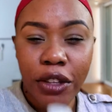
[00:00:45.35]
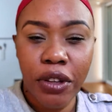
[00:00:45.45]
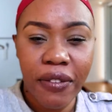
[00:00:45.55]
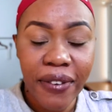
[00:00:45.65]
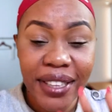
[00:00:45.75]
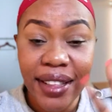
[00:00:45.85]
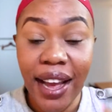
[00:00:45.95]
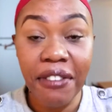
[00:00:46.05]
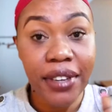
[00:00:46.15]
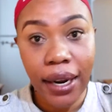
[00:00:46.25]
So the first
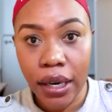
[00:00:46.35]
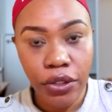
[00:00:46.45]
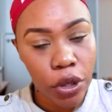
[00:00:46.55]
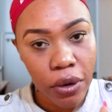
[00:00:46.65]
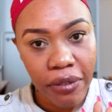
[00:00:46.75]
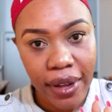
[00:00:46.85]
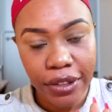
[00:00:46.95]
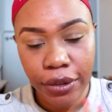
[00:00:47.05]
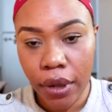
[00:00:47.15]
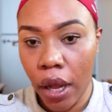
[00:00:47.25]
thing after cleansing your
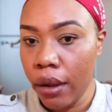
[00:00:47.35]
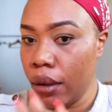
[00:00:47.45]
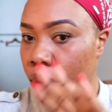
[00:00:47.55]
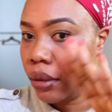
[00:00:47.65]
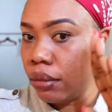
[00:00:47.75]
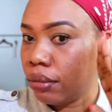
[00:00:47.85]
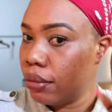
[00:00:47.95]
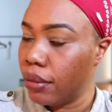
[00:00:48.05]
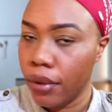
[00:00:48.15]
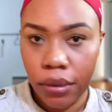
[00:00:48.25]
face,
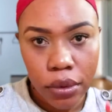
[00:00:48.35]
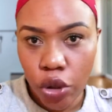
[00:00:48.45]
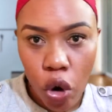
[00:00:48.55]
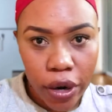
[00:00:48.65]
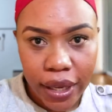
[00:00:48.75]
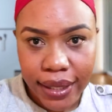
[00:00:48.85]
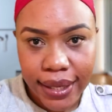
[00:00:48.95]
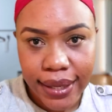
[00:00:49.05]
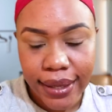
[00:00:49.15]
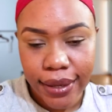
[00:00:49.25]
tone
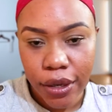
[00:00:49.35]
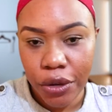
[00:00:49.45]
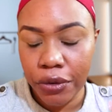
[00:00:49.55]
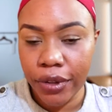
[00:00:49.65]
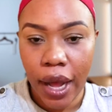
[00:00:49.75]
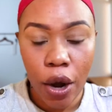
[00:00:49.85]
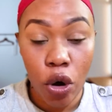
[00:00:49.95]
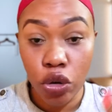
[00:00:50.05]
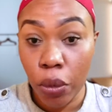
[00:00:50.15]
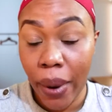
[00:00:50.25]
it. Use a
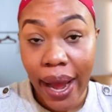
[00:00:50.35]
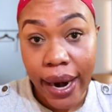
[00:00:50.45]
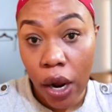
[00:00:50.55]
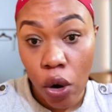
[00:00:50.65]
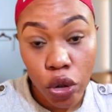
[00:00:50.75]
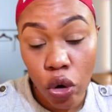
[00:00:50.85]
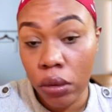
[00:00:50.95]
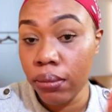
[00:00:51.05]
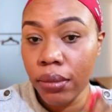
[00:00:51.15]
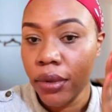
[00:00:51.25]
cotton pad,
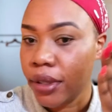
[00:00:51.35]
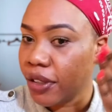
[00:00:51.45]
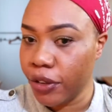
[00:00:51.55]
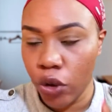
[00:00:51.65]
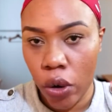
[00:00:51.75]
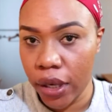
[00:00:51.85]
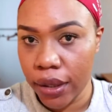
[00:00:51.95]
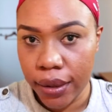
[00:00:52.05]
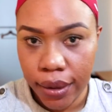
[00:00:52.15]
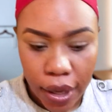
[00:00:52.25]
just tone
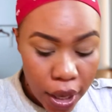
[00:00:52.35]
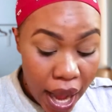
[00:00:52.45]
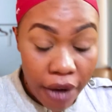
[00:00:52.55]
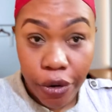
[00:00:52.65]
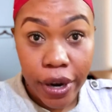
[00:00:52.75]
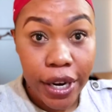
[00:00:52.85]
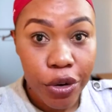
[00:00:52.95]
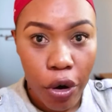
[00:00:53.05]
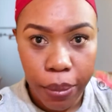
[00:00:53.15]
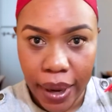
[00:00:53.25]
it. I've already
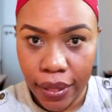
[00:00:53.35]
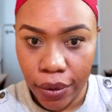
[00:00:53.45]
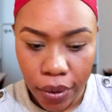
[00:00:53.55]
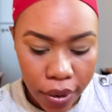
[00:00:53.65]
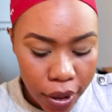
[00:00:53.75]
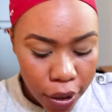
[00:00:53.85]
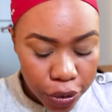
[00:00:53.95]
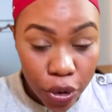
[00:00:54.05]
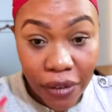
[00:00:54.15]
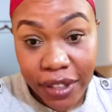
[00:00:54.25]
toned mine though.
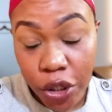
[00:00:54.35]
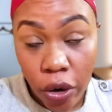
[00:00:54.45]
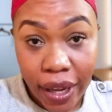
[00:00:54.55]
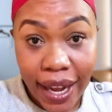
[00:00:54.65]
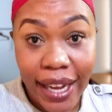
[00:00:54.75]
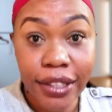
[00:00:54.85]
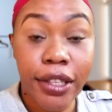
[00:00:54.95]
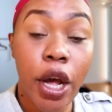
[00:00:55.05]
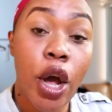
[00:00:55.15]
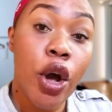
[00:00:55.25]
So after toning guys,
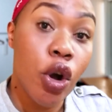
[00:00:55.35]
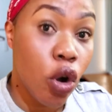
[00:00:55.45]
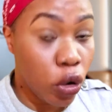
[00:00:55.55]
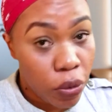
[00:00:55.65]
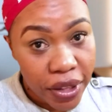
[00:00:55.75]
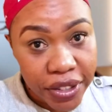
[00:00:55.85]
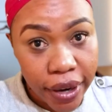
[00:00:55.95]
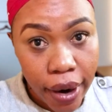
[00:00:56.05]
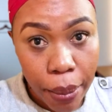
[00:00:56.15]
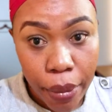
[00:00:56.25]
go to the
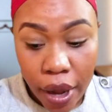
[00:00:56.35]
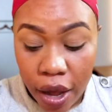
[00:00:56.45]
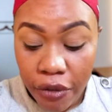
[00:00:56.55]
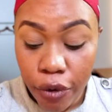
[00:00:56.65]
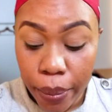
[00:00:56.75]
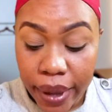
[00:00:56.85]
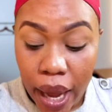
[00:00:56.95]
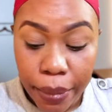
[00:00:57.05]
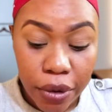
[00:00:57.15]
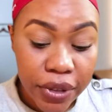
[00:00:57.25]
serum. For me,
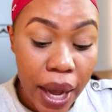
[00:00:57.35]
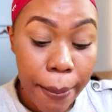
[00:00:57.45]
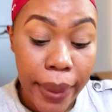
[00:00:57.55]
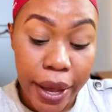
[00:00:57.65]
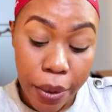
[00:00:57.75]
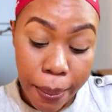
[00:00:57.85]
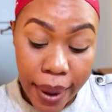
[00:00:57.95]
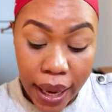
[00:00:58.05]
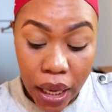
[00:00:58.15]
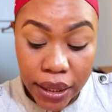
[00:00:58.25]
I'm using a Bio
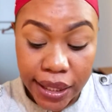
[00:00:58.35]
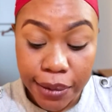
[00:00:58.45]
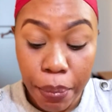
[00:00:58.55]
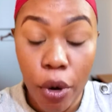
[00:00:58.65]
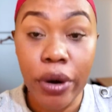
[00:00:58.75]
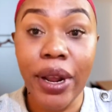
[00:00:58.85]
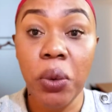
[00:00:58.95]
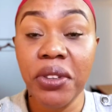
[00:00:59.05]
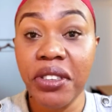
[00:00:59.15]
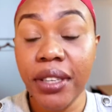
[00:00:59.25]
Balance Pore
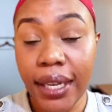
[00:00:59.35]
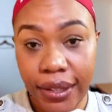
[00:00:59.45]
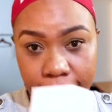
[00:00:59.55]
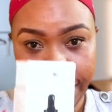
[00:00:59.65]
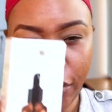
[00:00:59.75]
Downsizer.